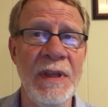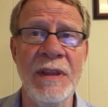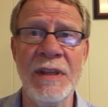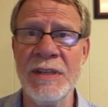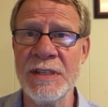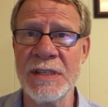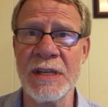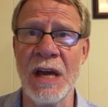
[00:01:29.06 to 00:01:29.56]

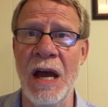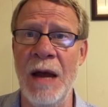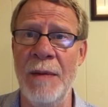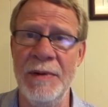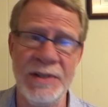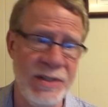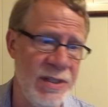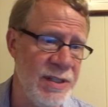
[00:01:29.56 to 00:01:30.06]
This is
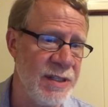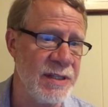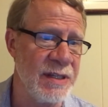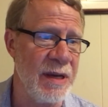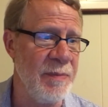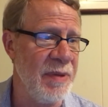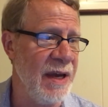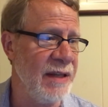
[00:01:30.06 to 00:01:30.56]
common. She says,
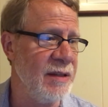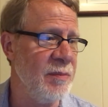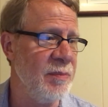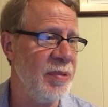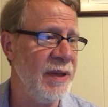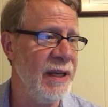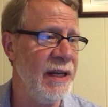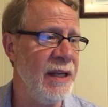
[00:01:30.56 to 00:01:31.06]
I begged and
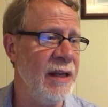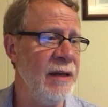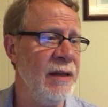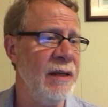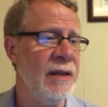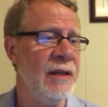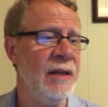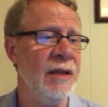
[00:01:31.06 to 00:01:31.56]
pleaded,
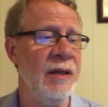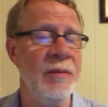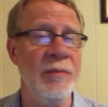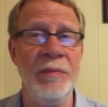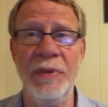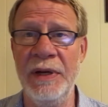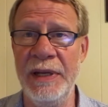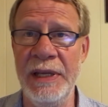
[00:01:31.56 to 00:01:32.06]

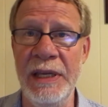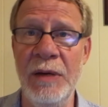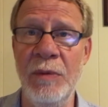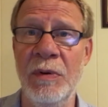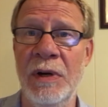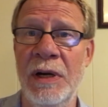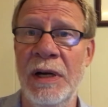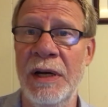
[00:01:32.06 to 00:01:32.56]
but he
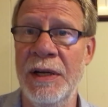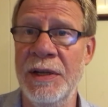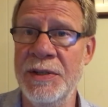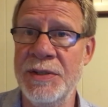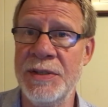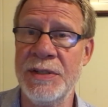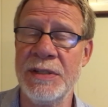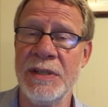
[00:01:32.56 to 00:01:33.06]

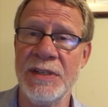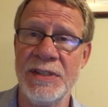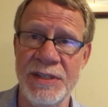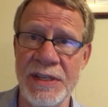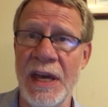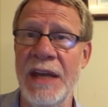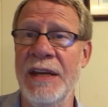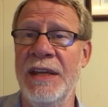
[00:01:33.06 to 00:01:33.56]
was
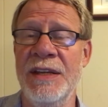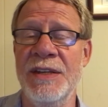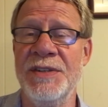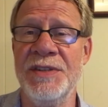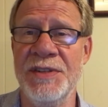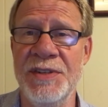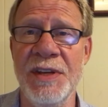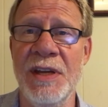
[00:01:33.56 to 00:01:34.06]
set in his
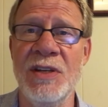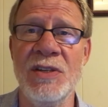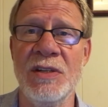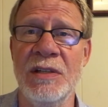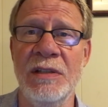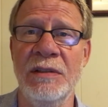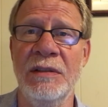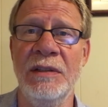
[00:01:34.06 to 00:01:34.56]

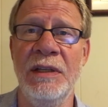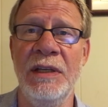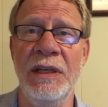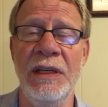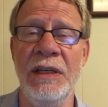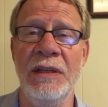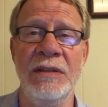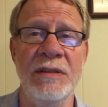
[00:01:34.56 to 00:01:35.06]
decision.
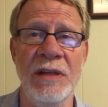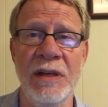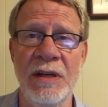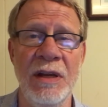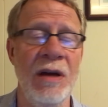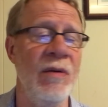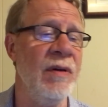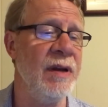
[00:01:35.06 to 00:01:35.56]
He did
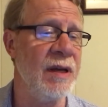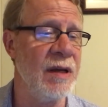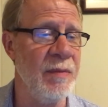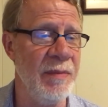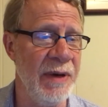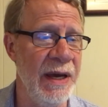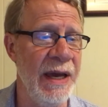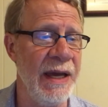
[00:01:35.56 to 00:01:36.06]
not want to
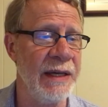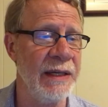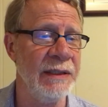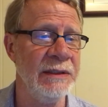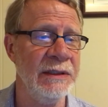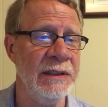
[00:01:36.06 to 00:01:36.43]
come back.